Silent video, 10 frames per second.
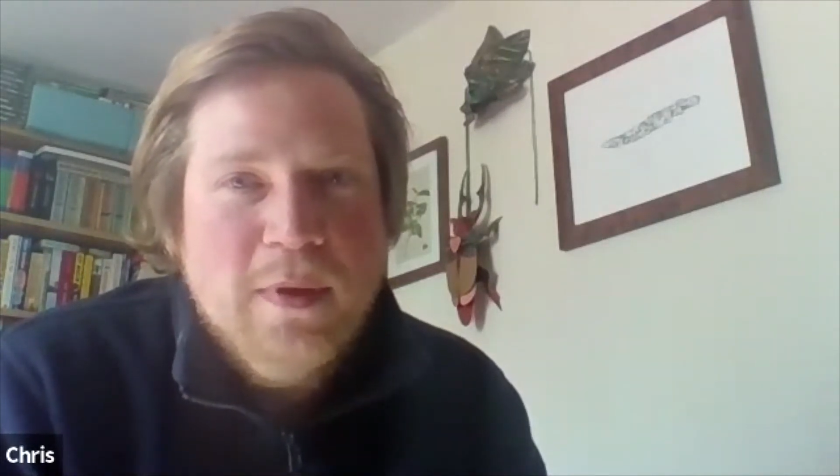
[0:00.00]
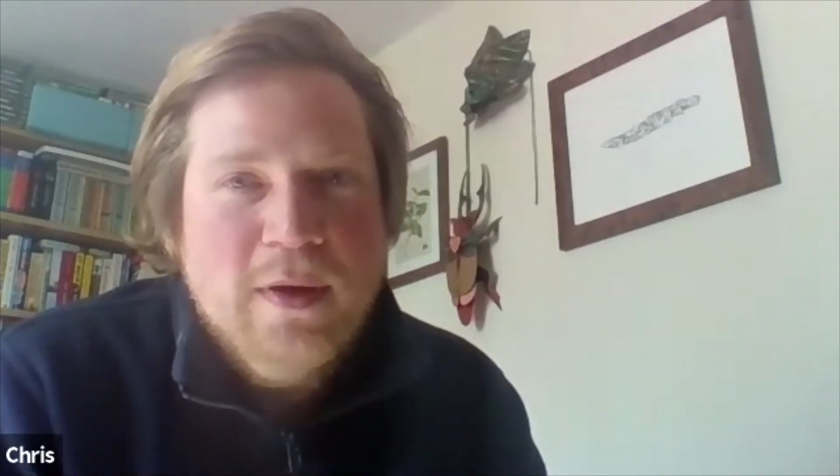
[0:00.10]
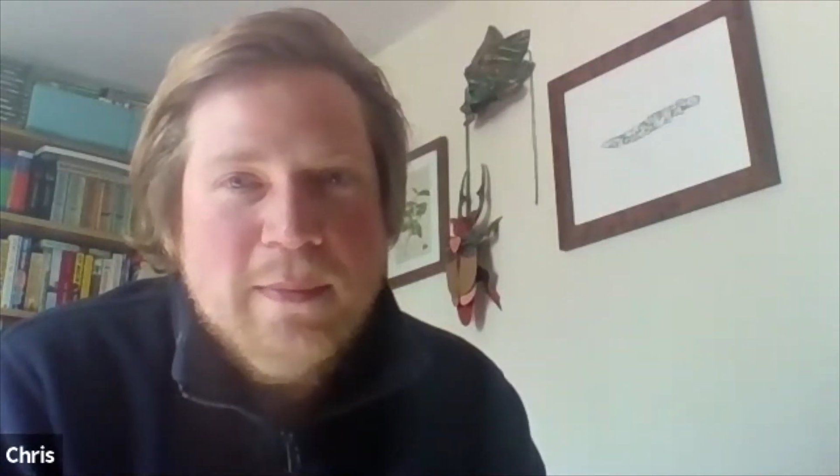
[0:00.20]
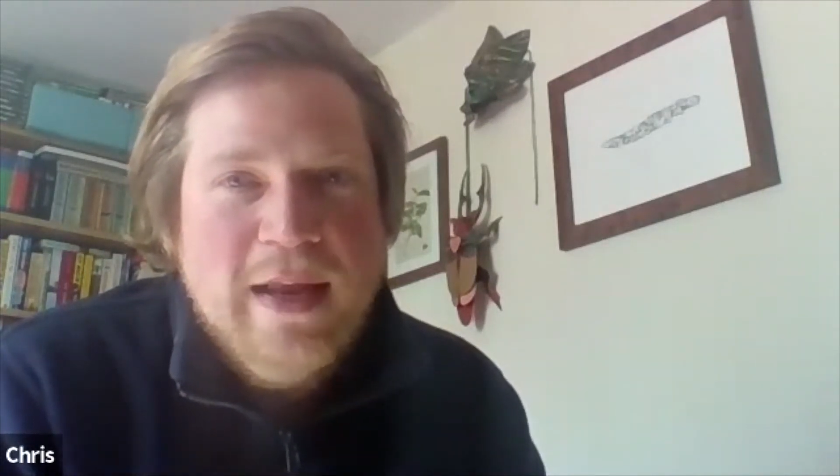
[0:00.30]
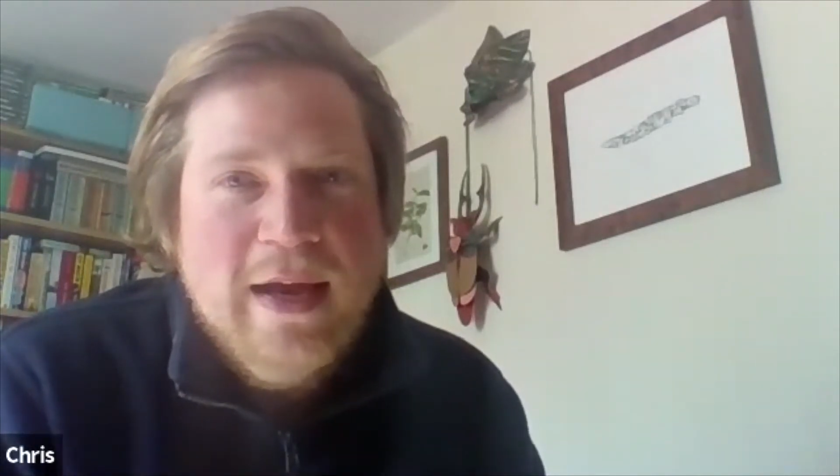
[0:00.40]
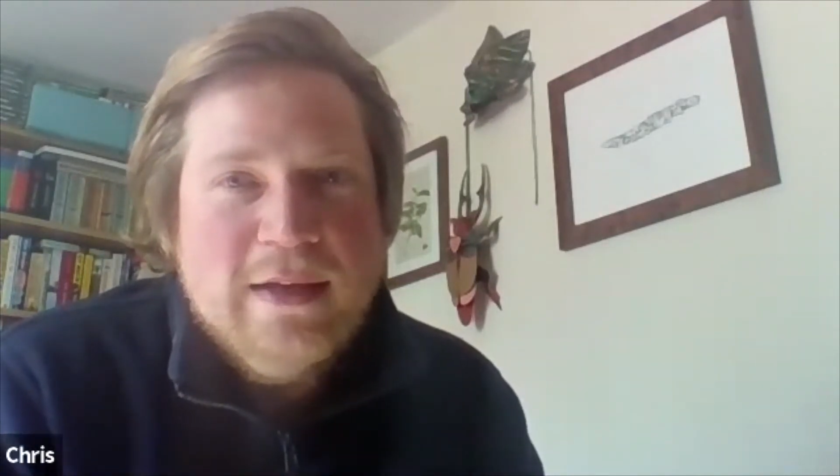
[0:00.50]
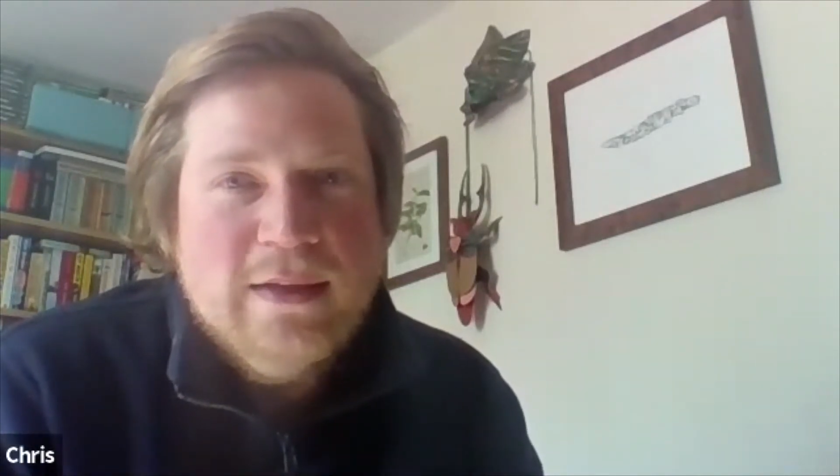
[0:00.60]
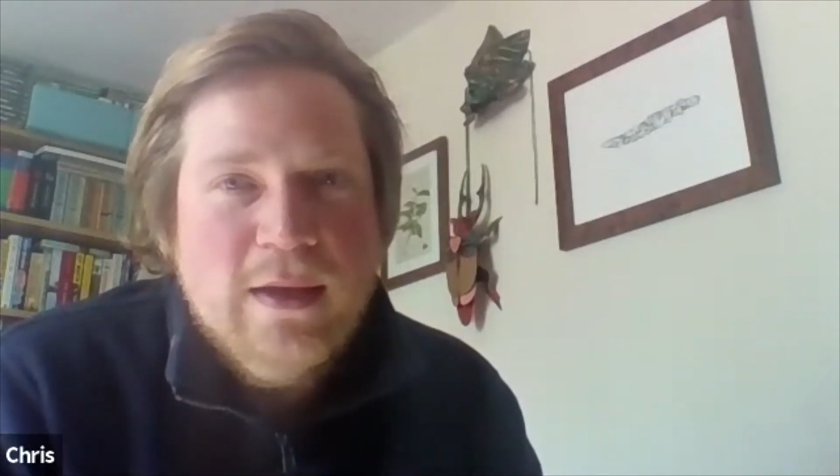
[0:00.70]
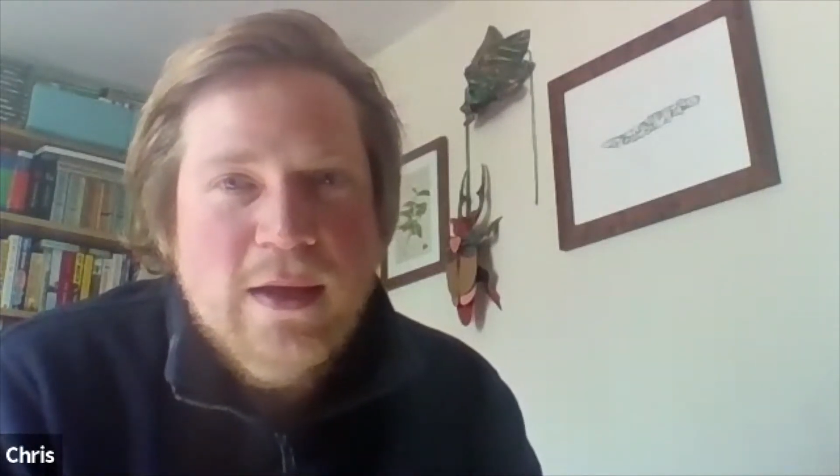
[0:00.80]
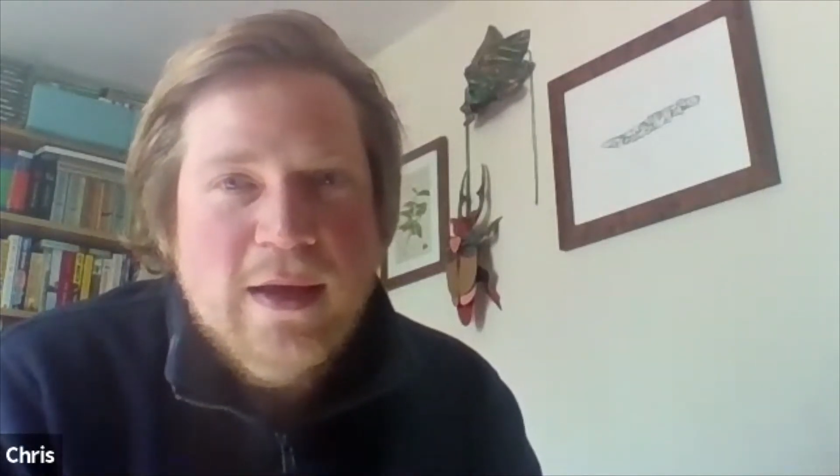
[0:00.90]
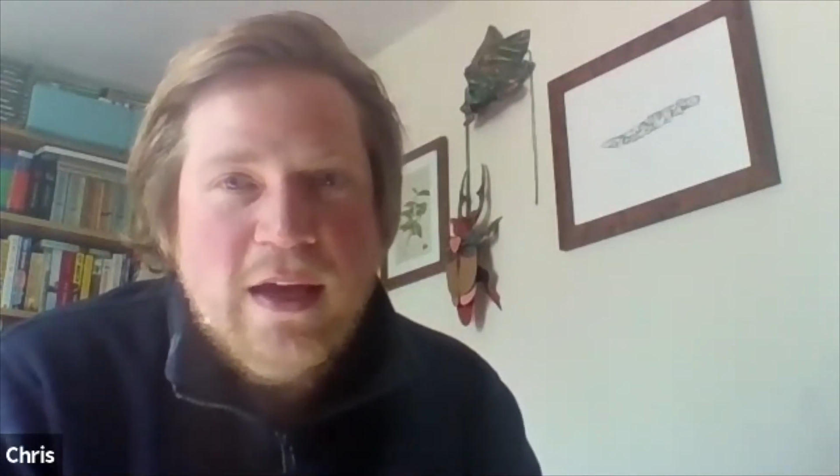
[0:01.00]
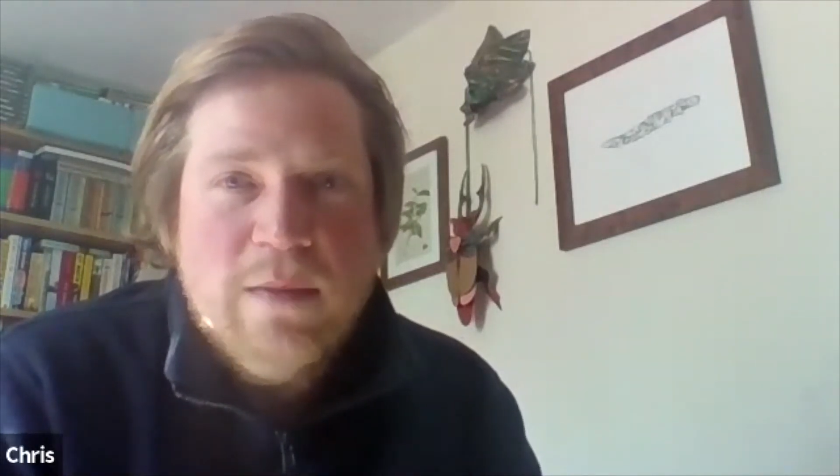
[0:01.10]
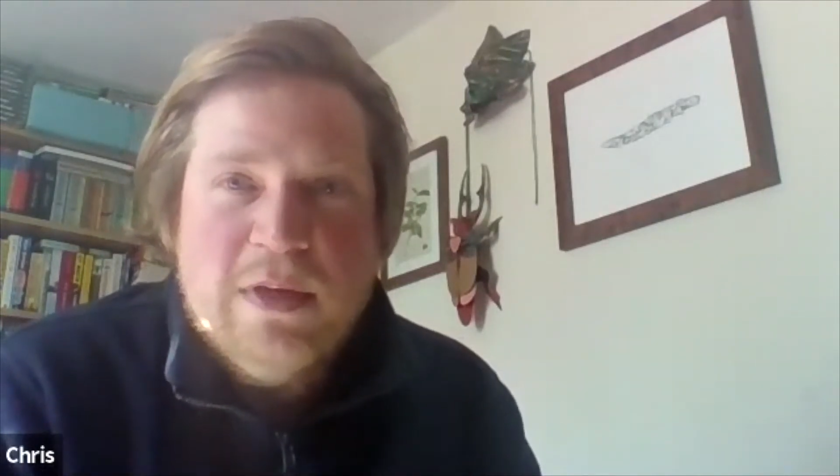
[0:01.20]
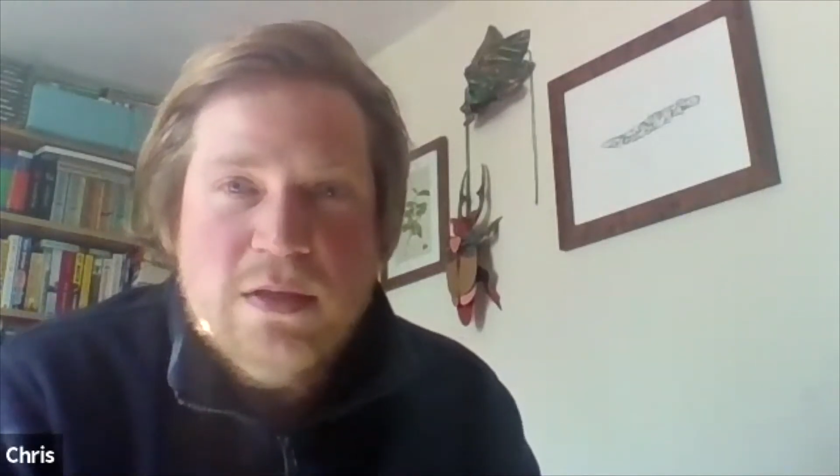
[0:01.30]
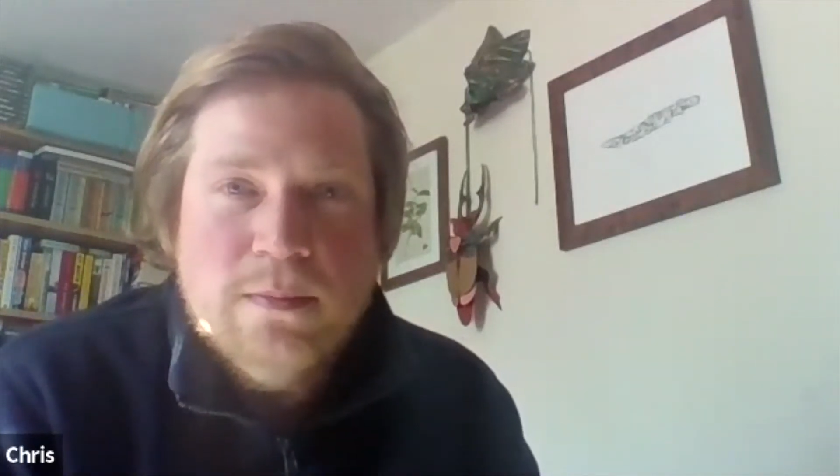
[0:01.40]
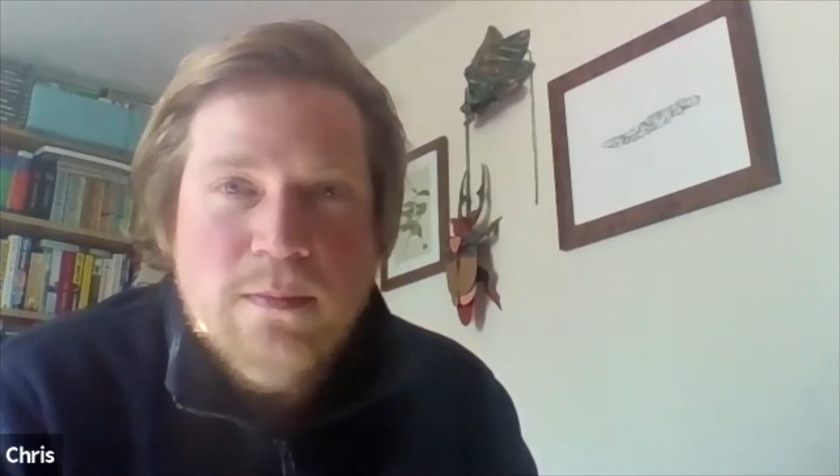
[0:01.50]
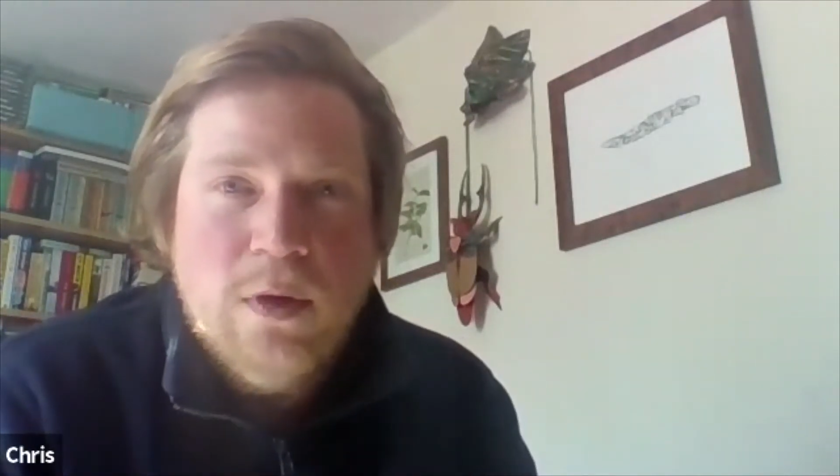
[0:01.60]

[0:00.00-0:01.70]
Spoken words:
but I'm glad that gave me some